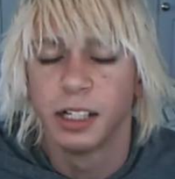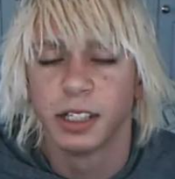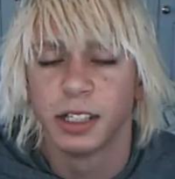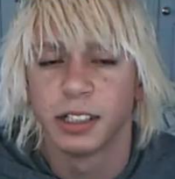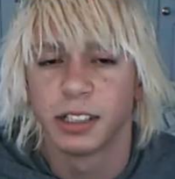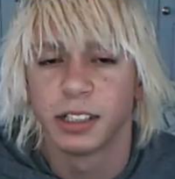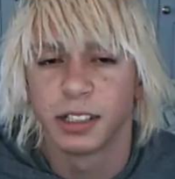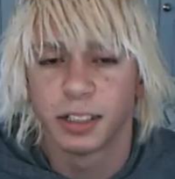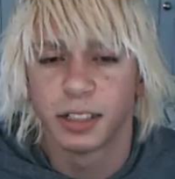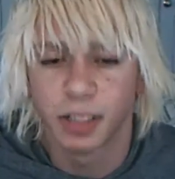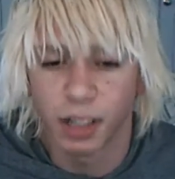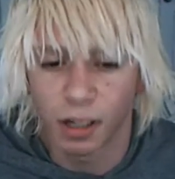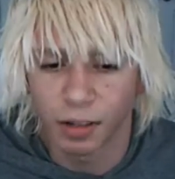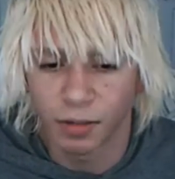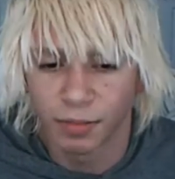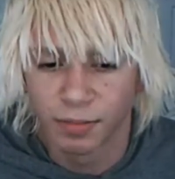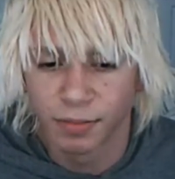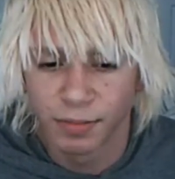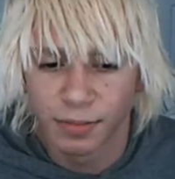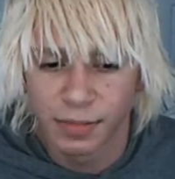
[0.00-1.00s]
So,
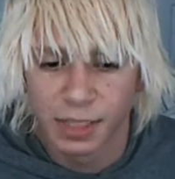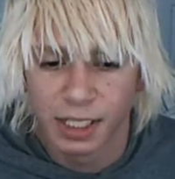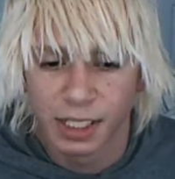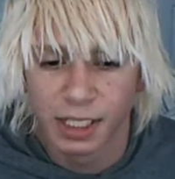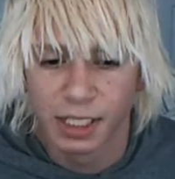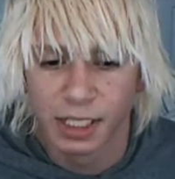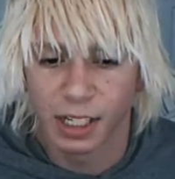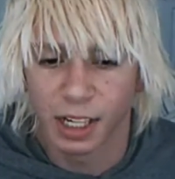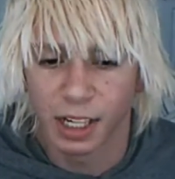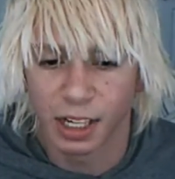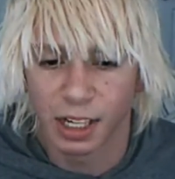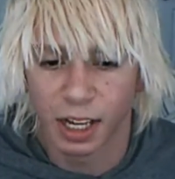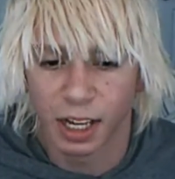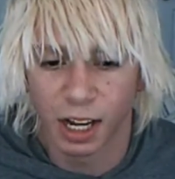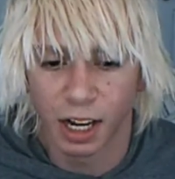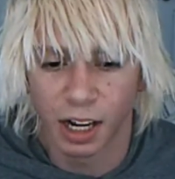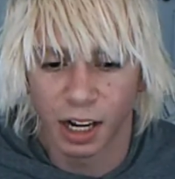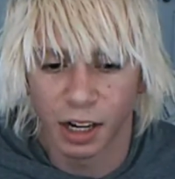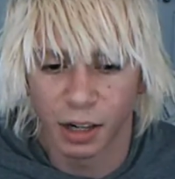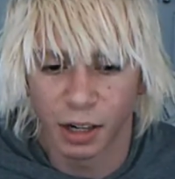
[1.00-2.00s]

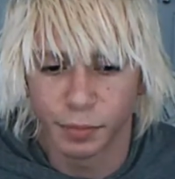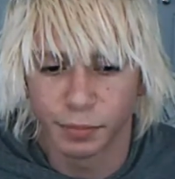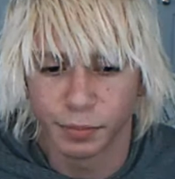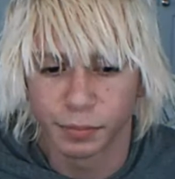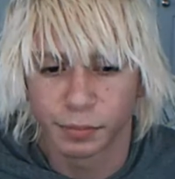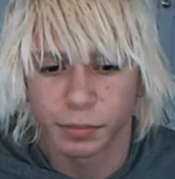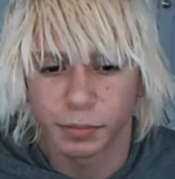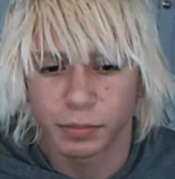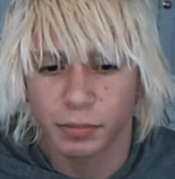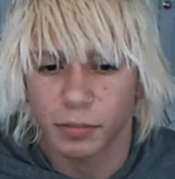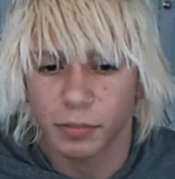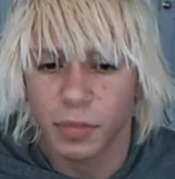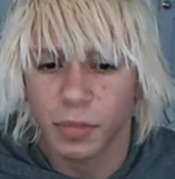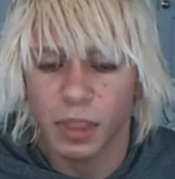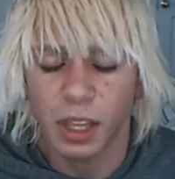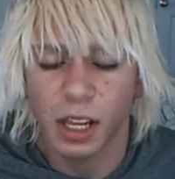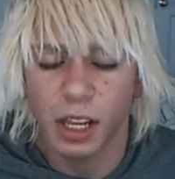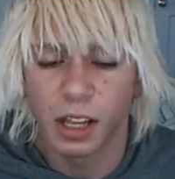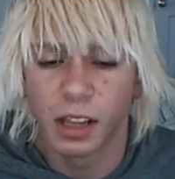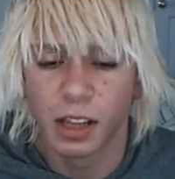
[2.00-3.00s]

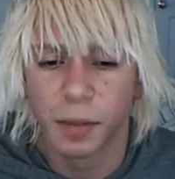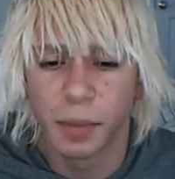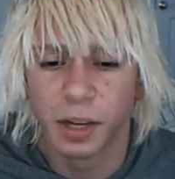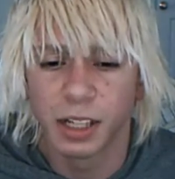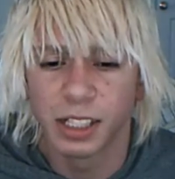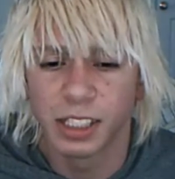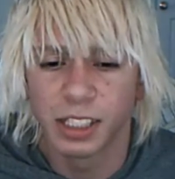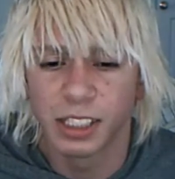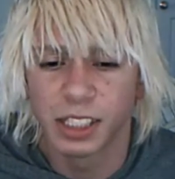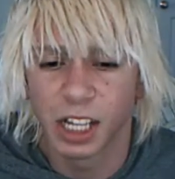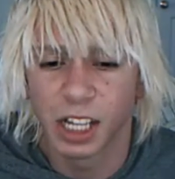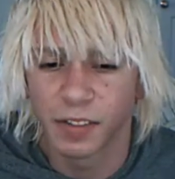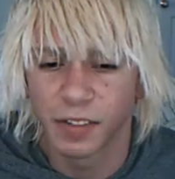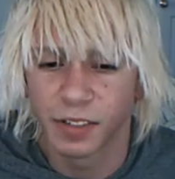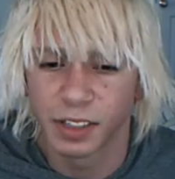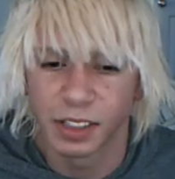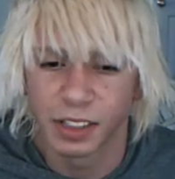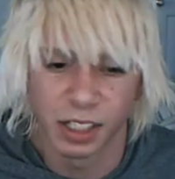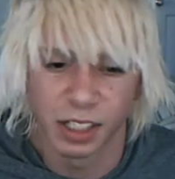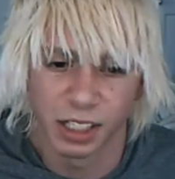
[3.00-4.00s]
the police
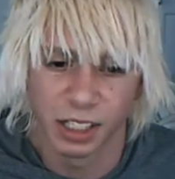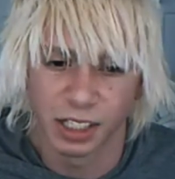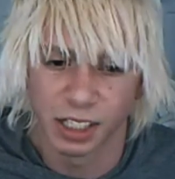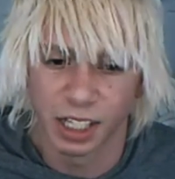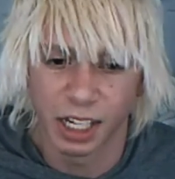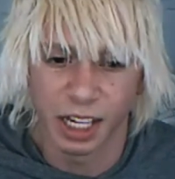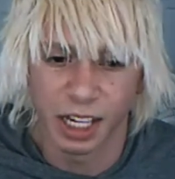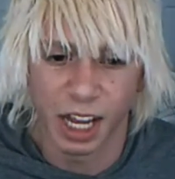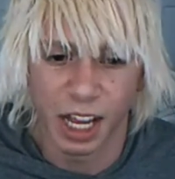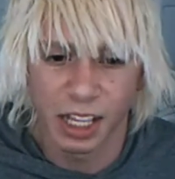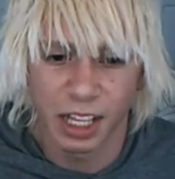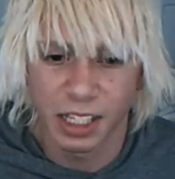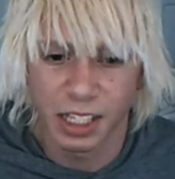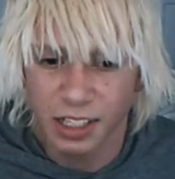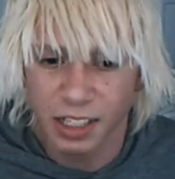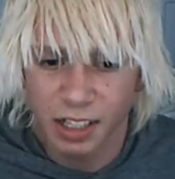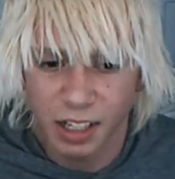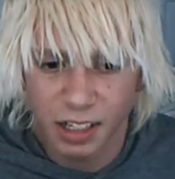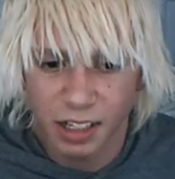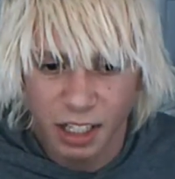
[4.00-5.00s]
officer is like asking
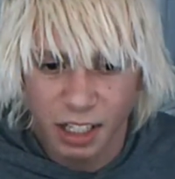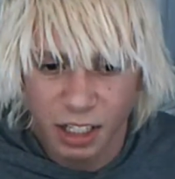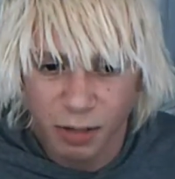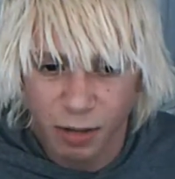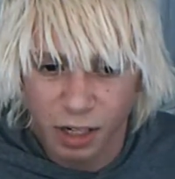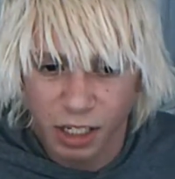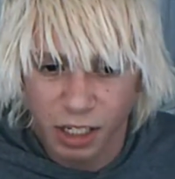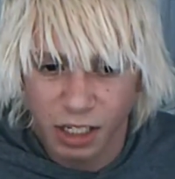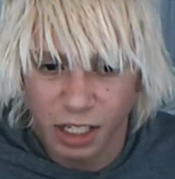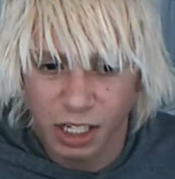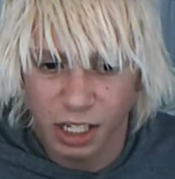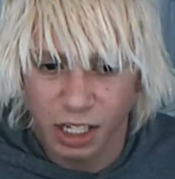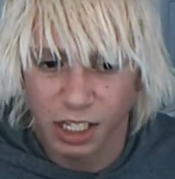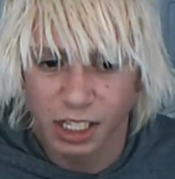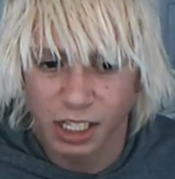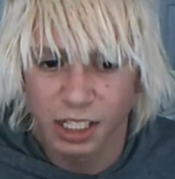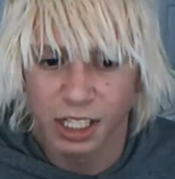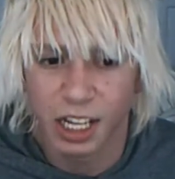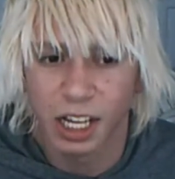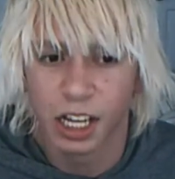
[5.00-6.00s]
us all these questions, and
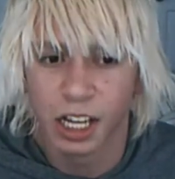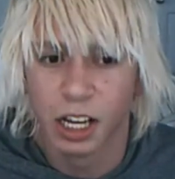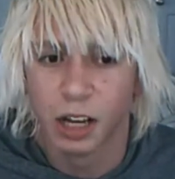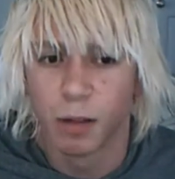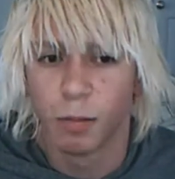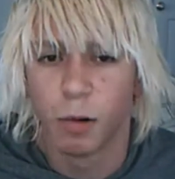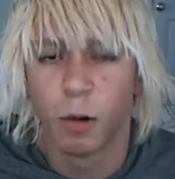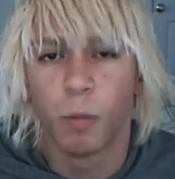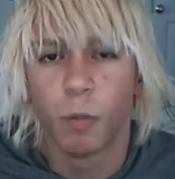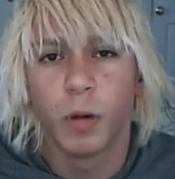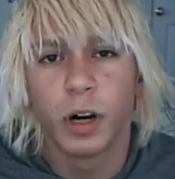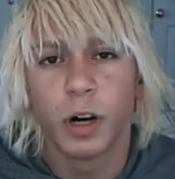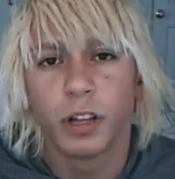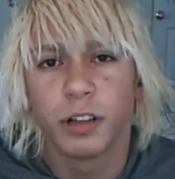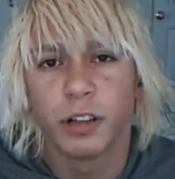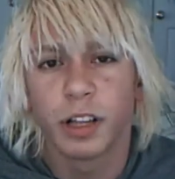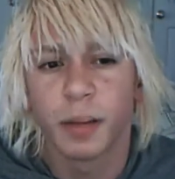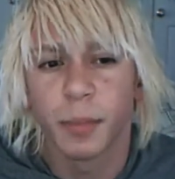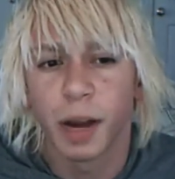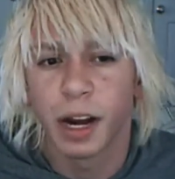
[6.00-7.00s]
he's like, well, what do you
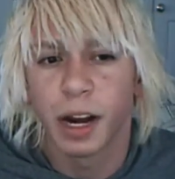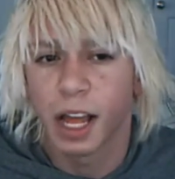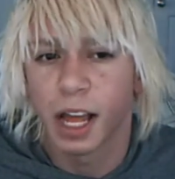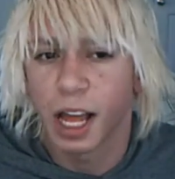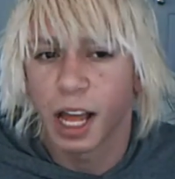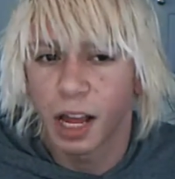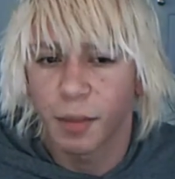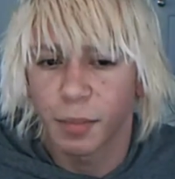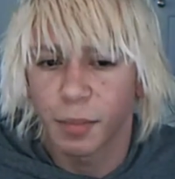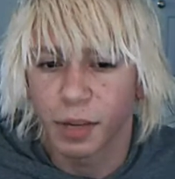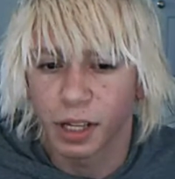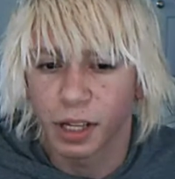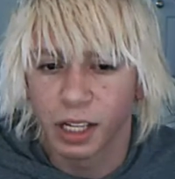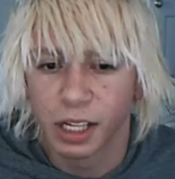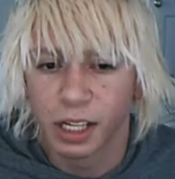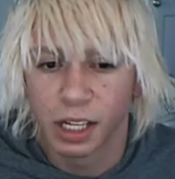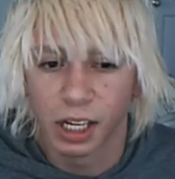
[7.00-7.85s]
think might have happened?